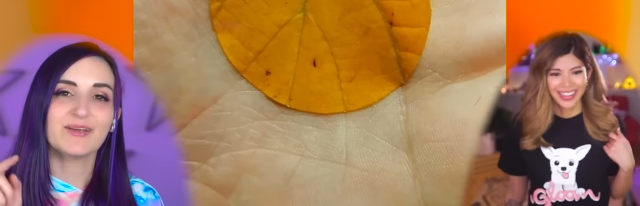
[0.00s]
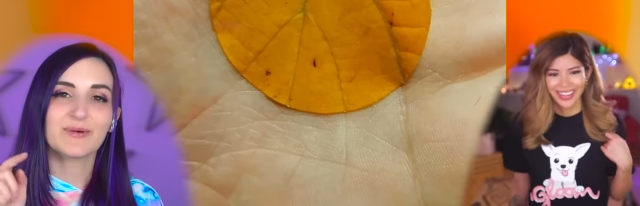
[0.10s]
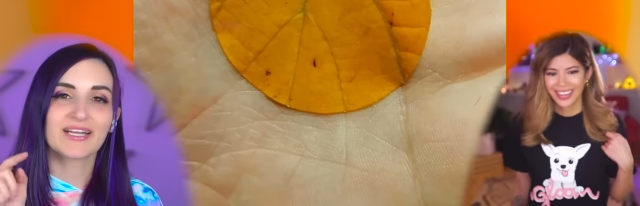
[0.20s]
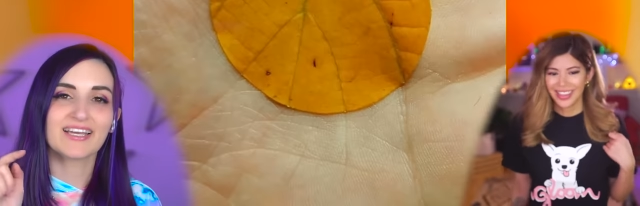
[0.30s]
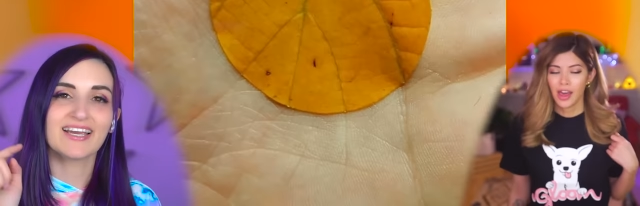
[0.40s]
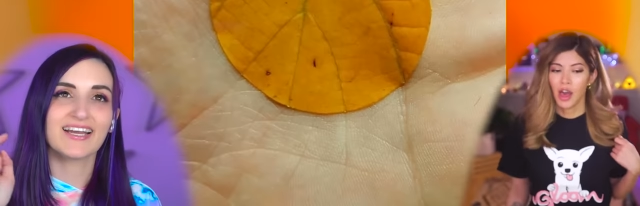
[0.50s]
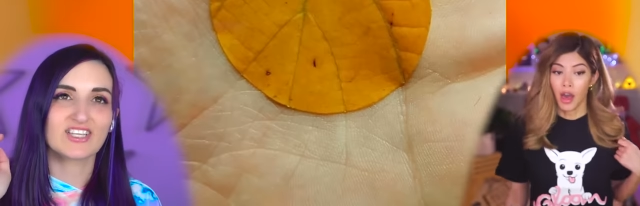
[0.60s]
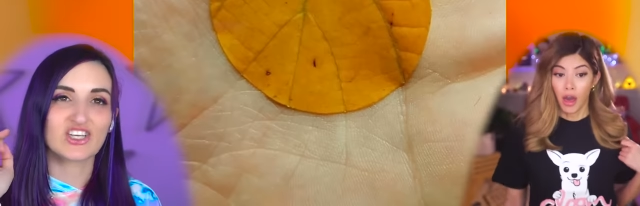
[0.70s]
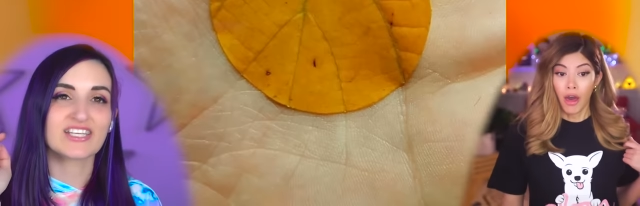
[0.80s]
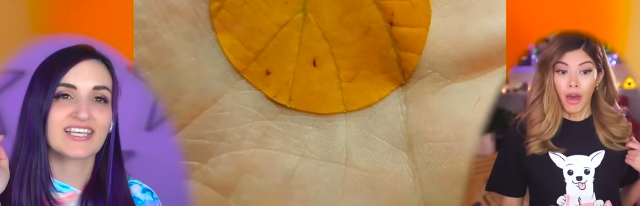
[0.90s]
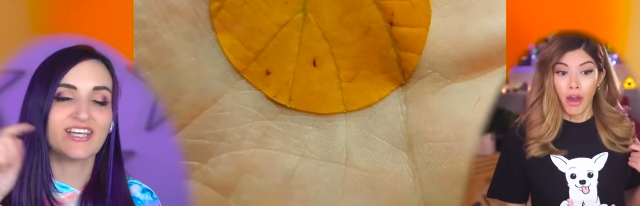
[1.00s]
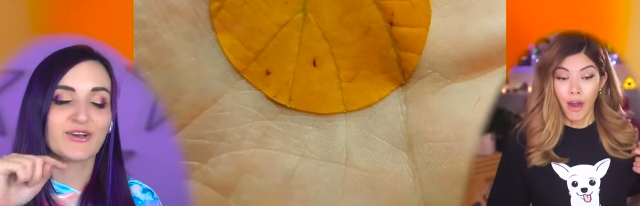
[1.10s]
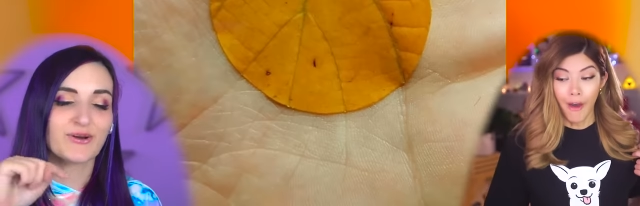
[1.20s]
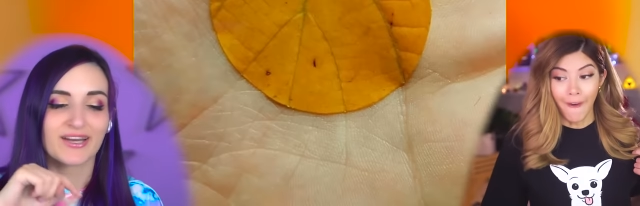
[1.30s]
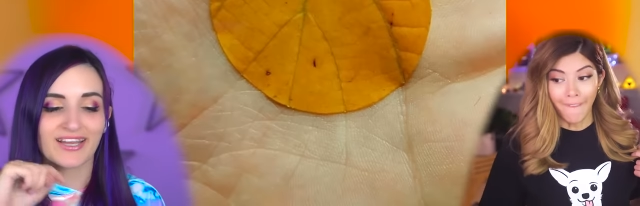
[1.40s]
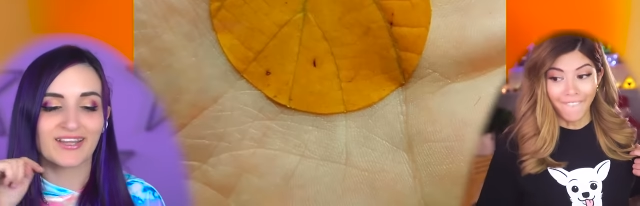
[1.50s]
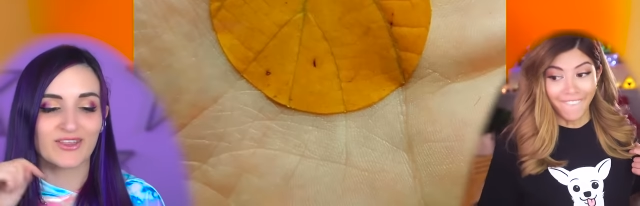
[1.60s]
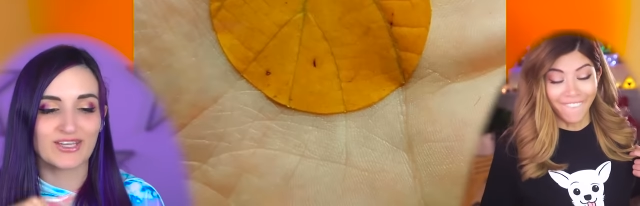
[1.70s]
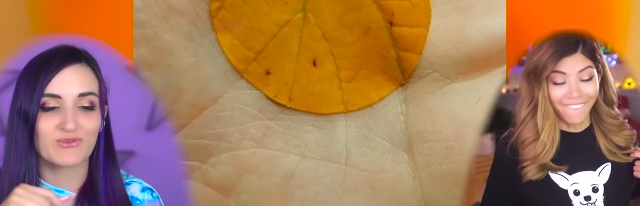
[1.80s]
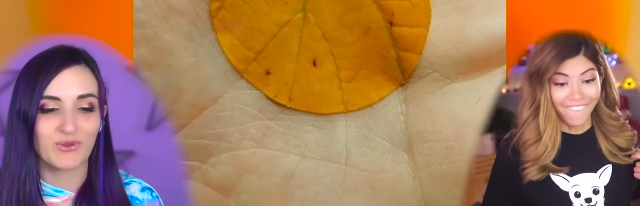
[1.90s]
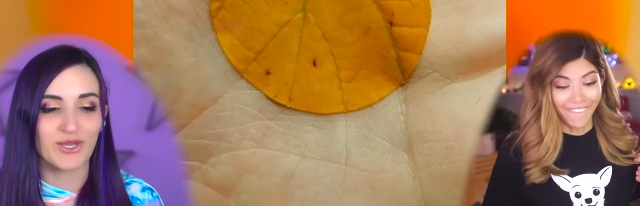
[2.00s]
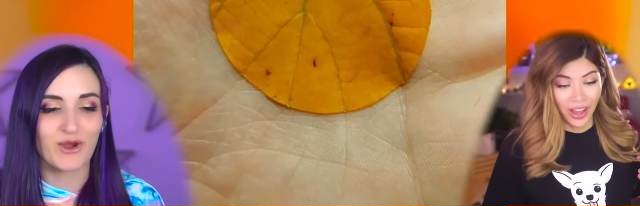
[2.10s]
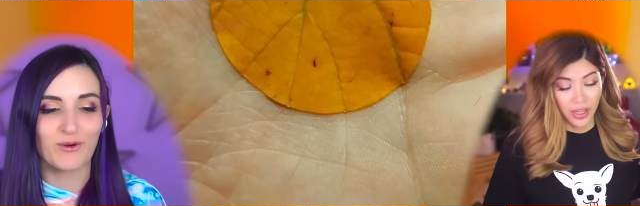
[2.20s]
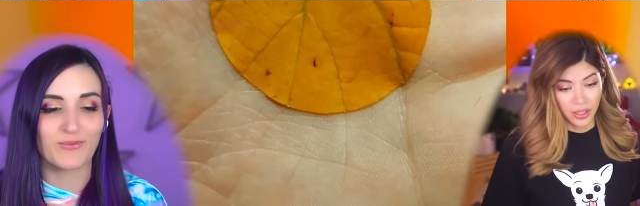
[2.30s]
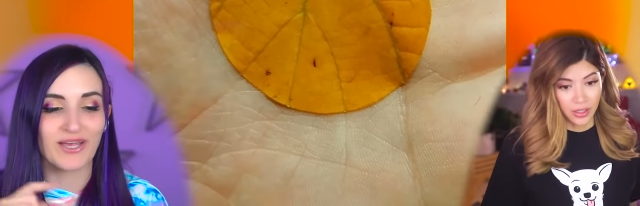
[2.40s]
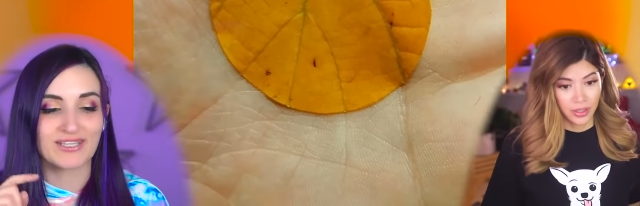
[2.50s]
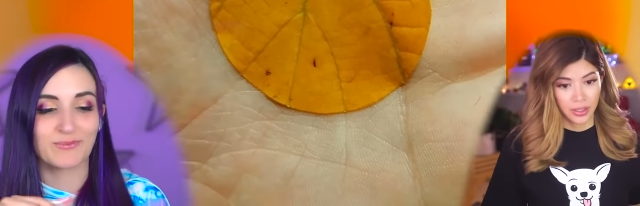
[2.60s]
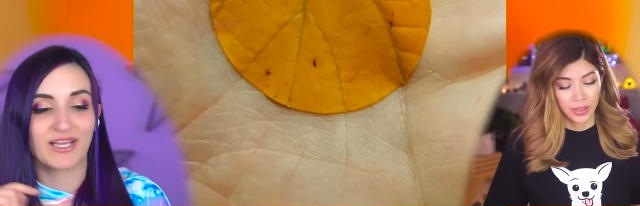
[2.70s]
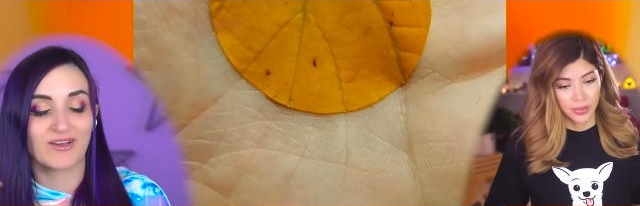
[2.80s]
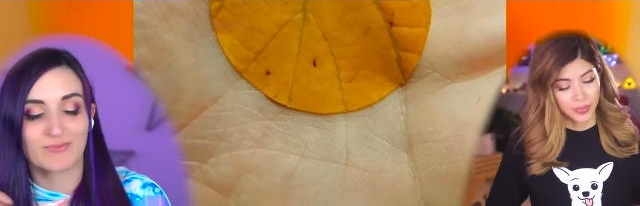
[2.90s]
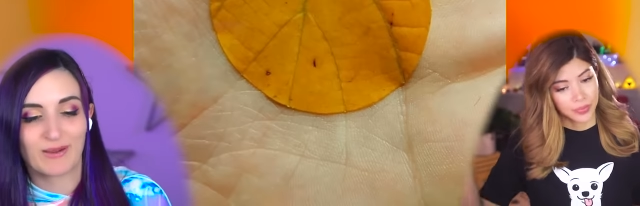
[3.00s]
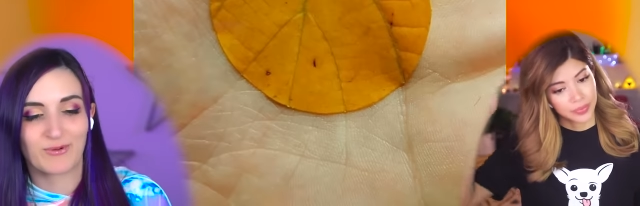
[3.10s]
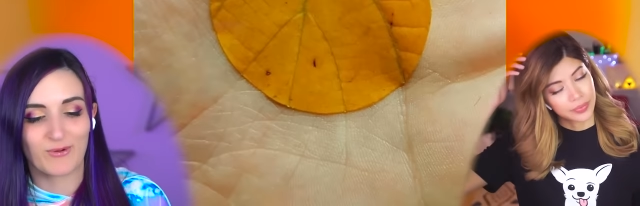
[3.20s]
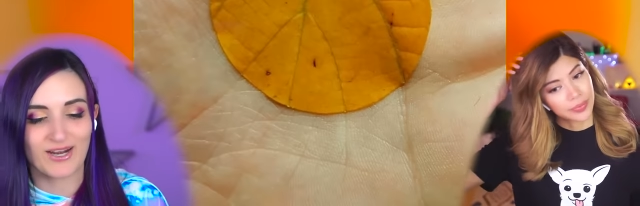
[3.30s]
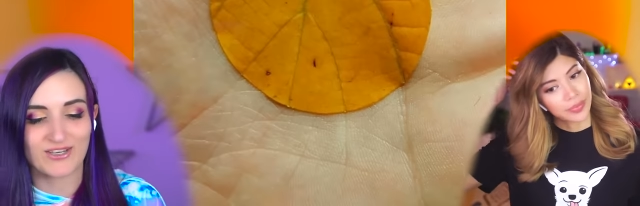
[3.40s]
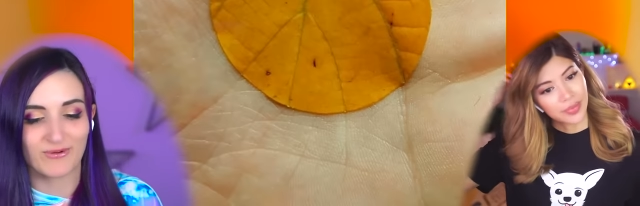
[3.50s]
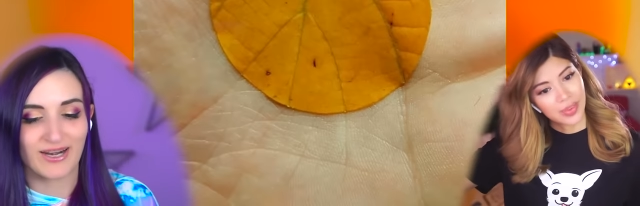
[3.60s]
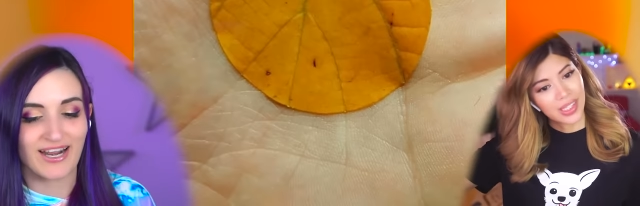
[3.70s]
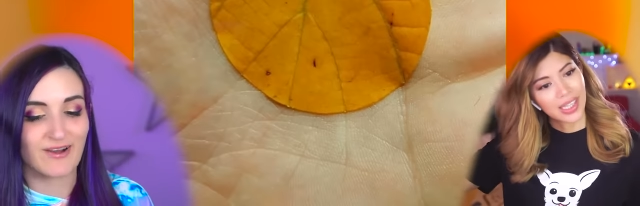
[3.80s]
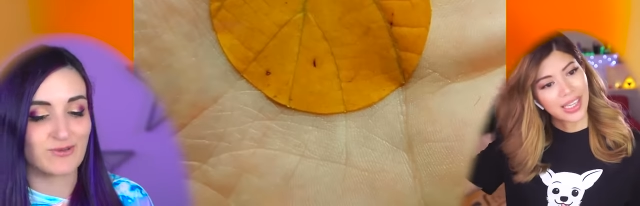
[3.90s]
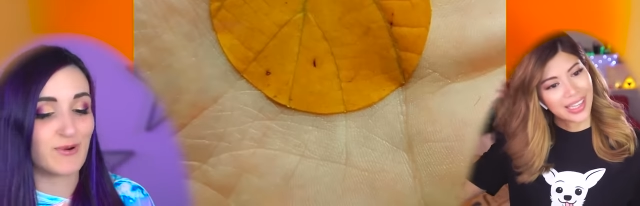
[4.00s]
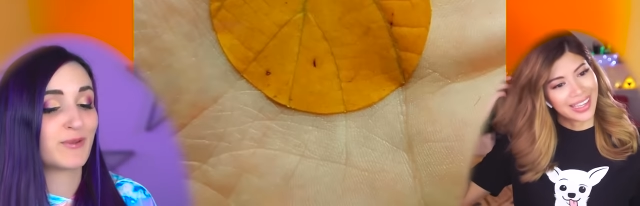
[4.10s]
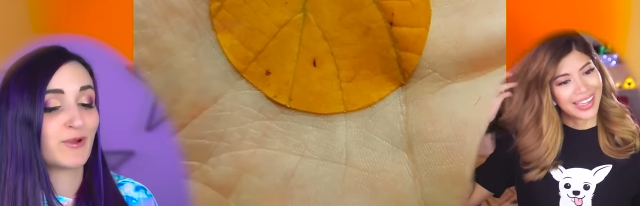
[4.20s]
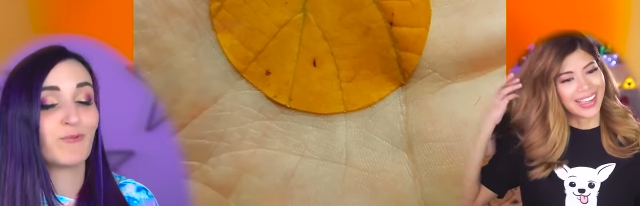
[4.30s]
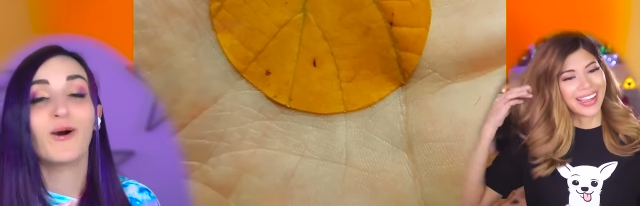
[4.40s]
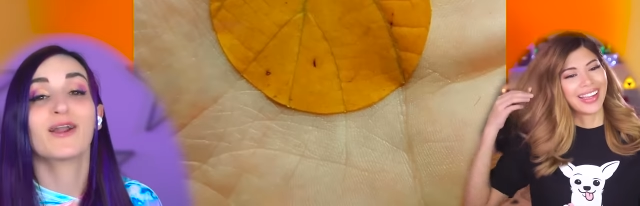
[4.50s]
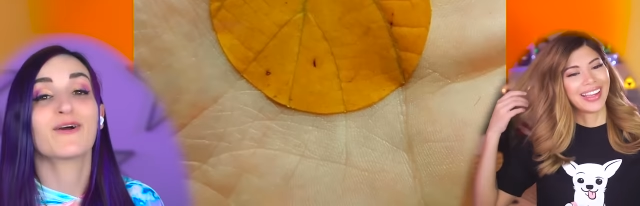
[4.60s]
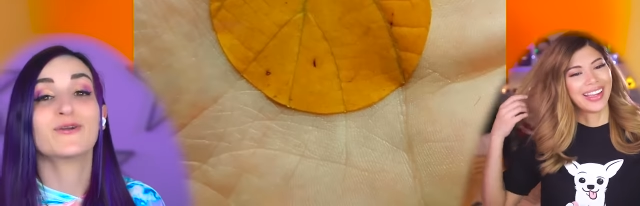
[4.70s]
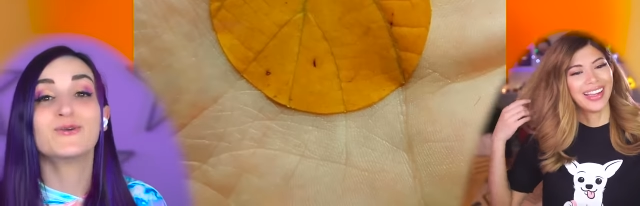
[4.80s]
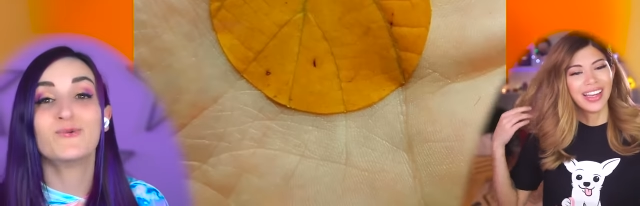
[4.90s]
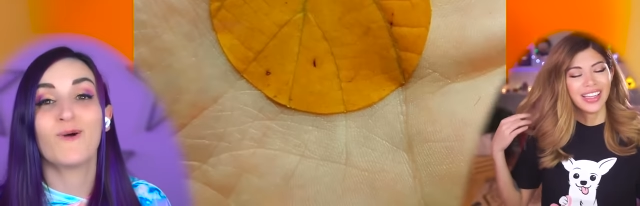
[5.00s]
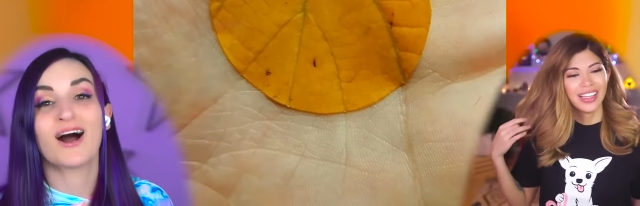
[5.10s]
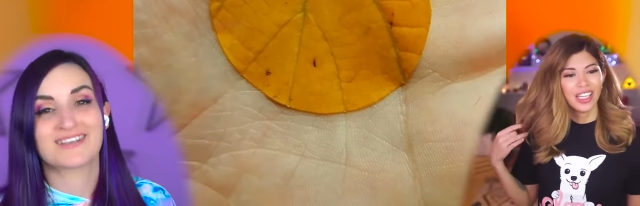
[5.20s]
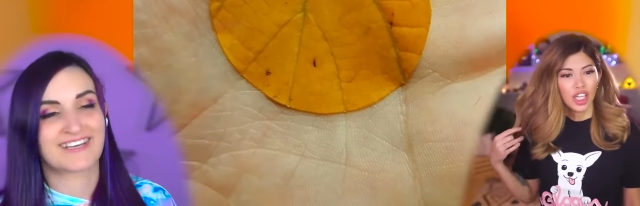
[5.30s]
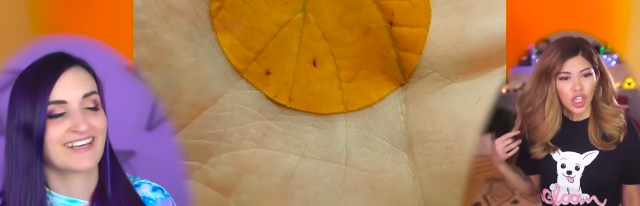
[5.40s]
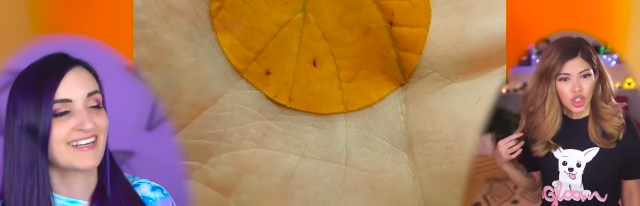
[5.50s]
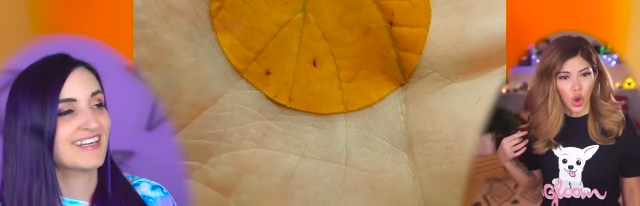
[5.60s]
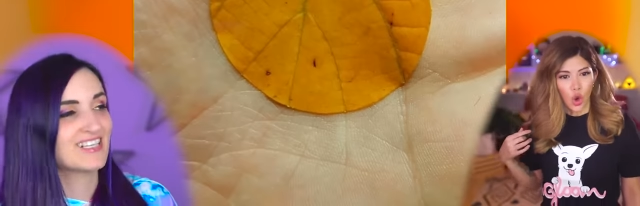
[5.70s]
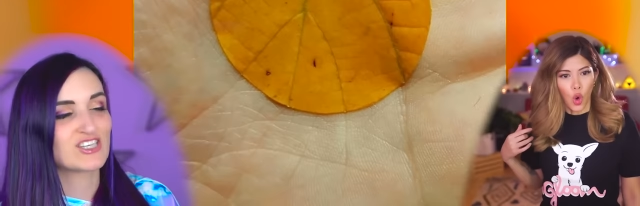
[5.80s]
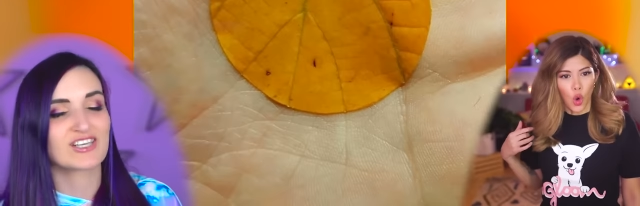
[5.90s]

Speaker 1: Anybody just hearing this video that somebody else might be watching right now is like, what are you watching? It's